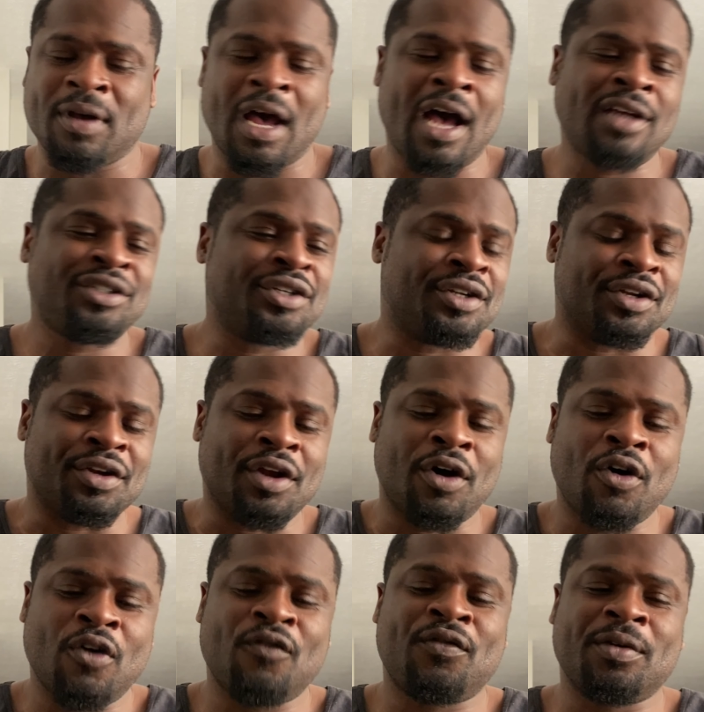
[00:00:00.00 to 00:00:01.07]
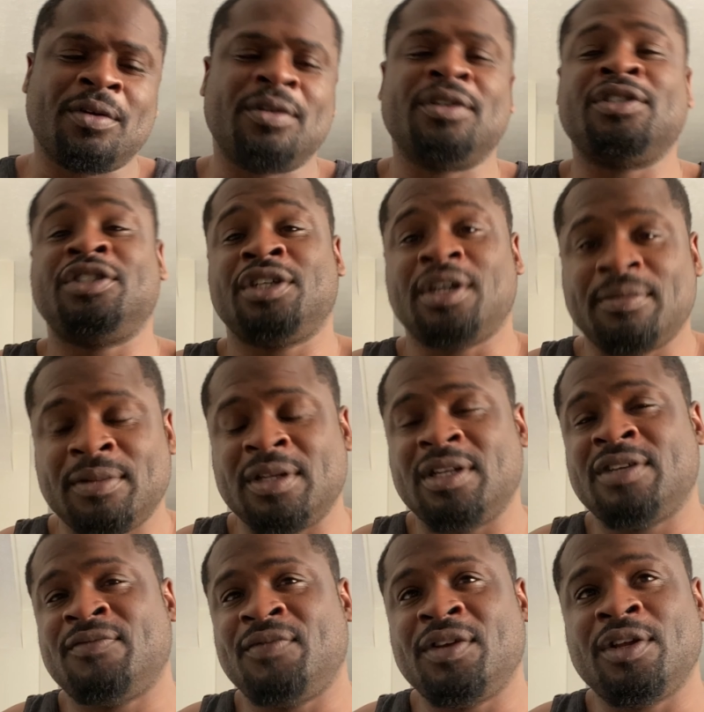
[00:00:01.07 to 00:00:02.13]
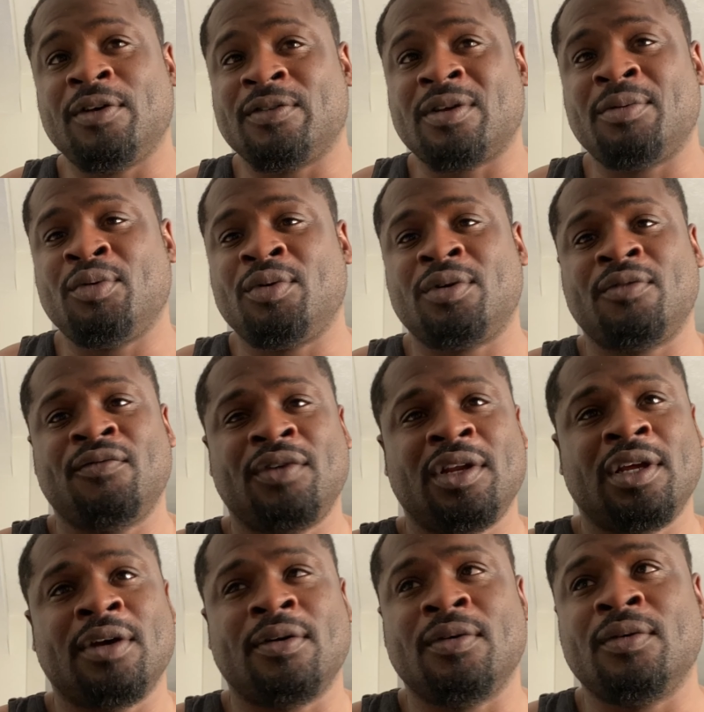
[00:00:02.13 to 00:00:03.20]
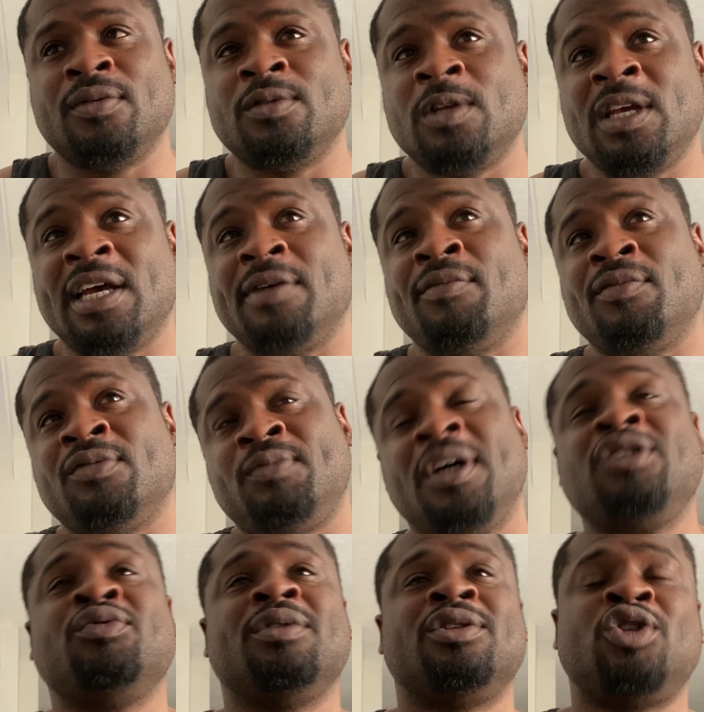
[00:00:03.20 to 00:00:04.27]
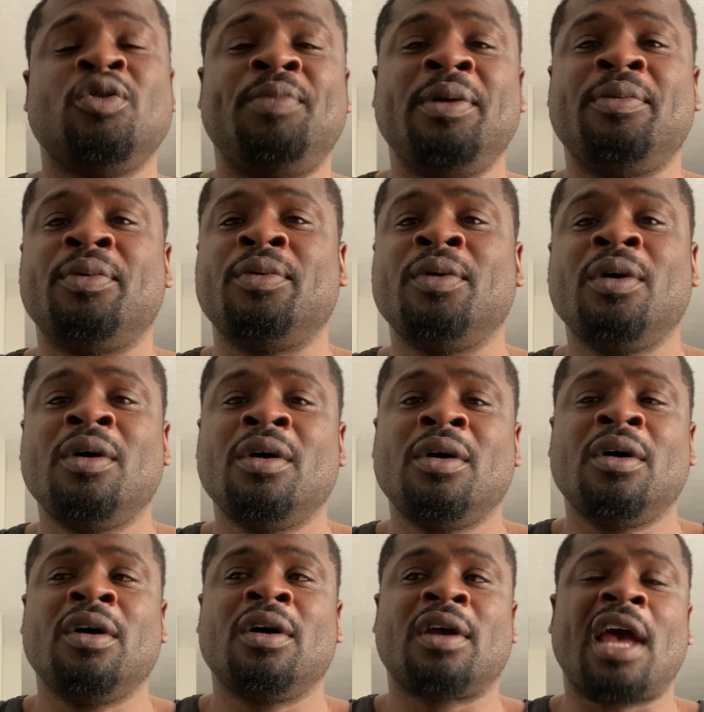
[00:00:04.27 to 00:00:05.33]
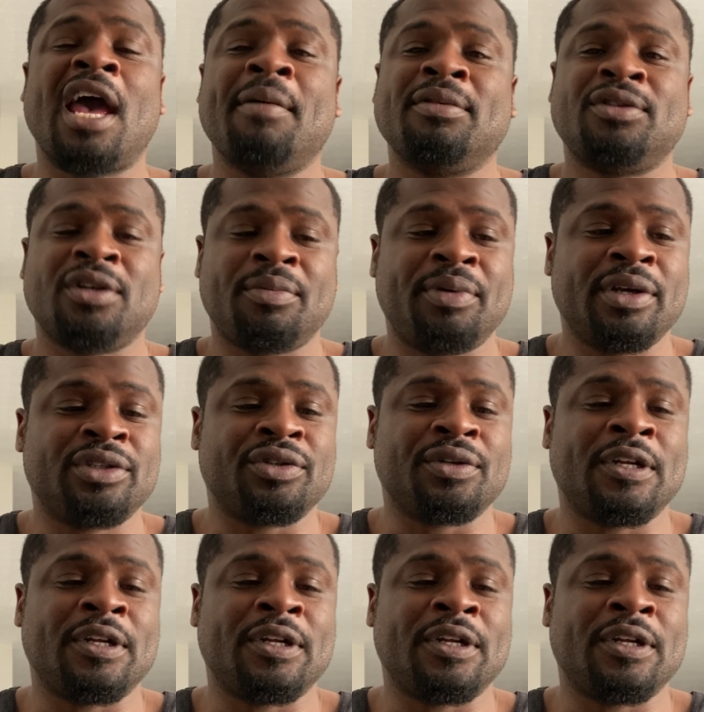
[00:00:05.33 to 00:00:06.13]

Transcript: I should have known from the jump that this video is gonna be one on videos. Yeah, especially when two people came into the picture.